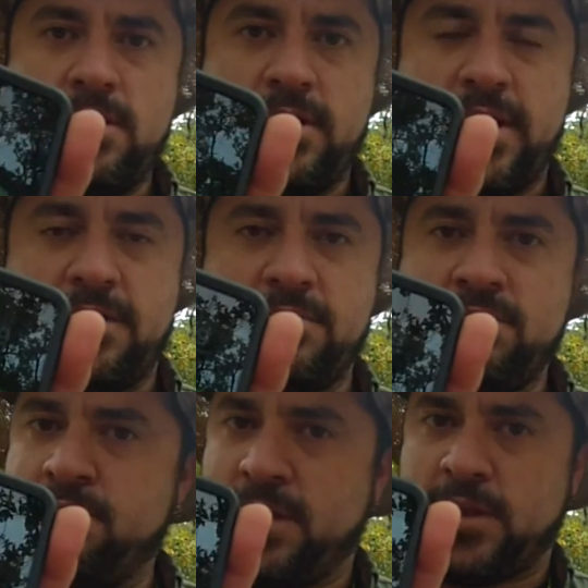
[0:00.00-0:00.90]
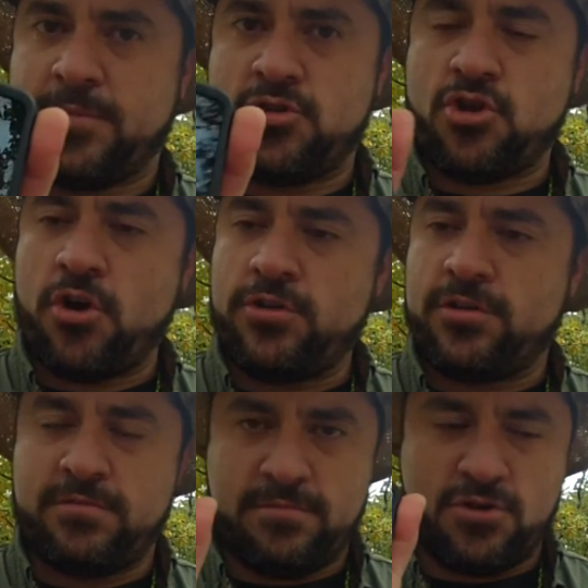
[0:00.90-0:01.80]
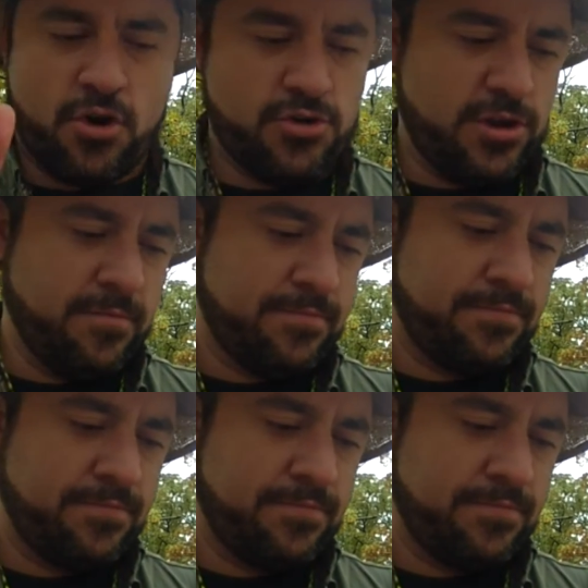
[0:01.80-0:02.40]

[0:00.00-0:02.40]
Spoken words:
Again, it picked up its charging,